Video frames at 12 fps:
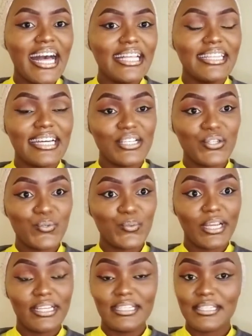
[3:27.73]
that
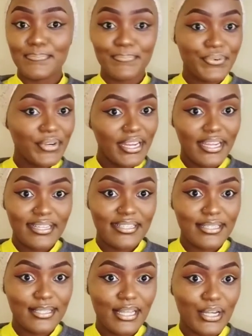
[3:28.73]
when it
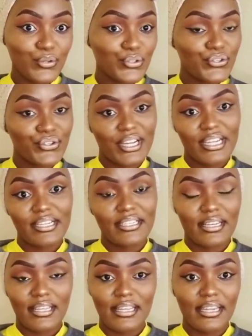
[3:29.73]
breaks, they're not gonna get
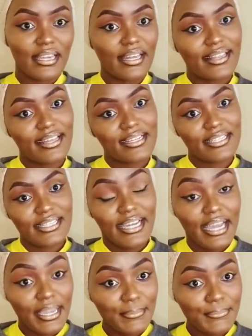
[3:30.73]
another egg at that
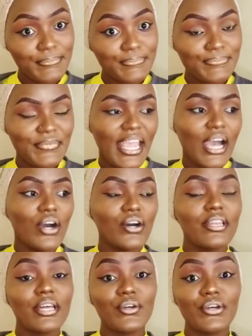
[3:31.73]
time,
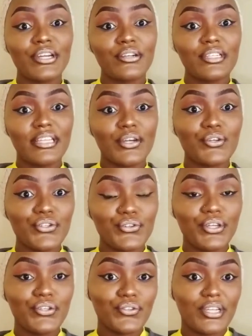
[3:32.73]
or they're not
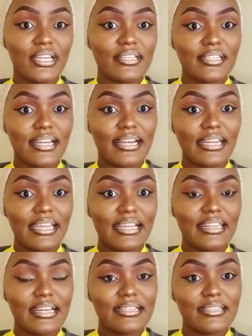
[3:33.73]
going to get an
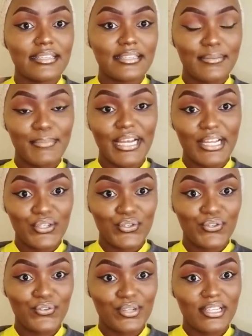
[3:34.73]
egg that is similar
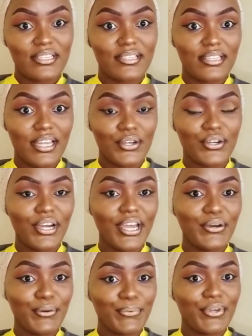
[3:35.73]
to yours. I
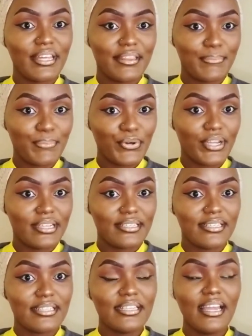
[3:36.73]
hope you get the
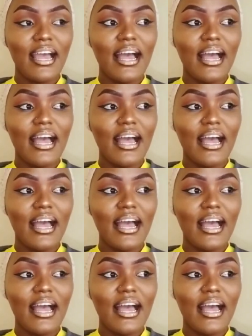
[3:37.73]
point.